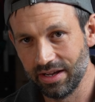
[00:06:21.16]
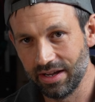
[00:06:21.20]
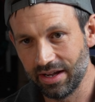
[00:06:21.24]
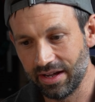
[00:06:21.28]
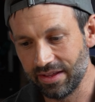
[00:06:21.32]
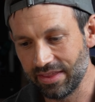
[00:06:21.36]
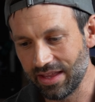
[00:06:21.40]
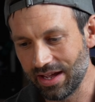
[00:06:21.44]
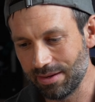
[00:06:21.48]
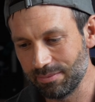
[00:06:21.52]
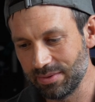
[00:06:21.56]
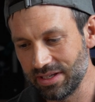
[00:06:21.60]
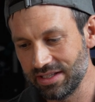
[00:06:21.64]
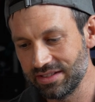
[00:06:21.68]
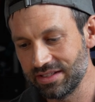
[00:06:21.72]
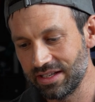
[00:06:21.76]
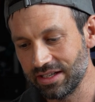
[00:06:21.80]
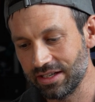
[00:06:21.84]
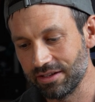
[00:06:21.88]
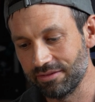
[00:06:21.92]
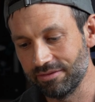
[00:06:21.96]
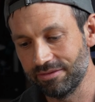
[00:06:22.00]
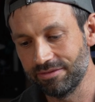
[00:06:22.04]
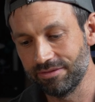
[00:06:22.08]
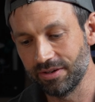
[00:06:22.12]
and that means it
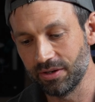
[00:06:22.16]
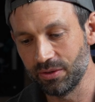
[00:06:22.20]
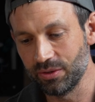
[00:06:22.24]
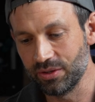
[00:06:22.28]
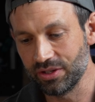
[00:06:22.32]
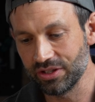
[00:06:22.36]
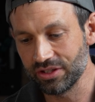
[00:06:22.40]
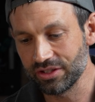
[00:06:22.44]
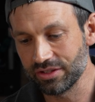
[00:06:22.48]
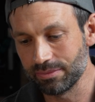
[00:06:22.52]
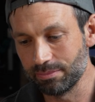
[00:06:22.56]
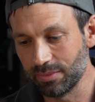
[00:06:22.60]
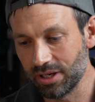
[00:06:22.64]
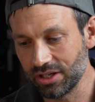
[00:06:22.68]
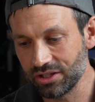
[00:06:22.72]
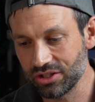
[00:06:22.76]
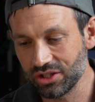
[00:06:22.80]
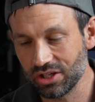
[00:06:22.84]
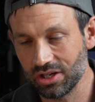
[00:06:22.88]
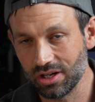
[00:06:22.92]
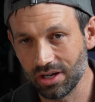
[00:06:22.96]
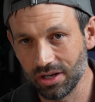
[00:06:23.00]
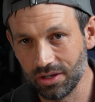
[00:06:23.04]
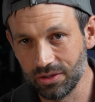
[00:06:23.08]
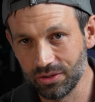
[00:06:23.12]
can focus
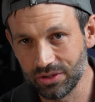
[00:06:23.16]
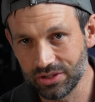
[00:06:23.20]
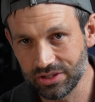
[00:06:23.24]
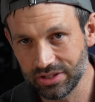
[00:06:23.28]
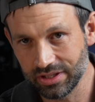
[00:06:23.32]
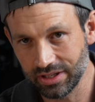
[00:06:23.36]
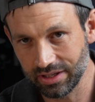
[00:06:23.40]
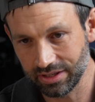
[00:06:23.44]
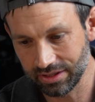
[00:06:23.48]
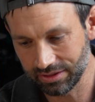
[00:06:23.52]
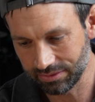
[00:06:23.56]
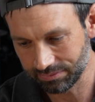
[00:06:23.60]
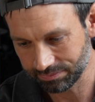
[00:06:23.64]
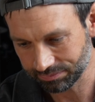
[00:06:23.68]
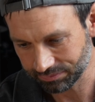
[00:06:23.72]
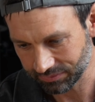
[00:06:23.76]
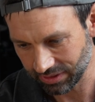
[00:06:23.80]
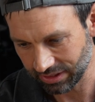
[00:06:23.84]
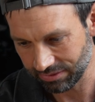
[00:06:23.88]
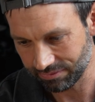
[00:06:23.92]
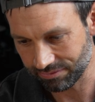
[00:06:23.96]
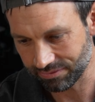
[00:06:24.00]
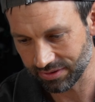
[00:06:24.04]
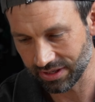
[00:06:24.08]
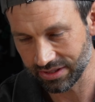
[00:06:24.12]
much closer
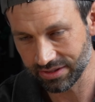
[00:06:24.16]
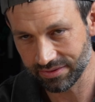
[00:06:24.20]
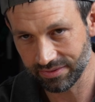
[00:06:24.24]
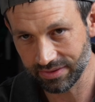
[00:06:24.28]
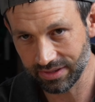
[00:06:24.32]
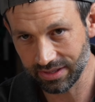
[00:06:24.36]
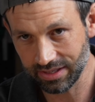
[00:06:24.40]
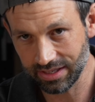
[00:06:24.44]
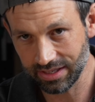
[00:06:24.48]
in front of the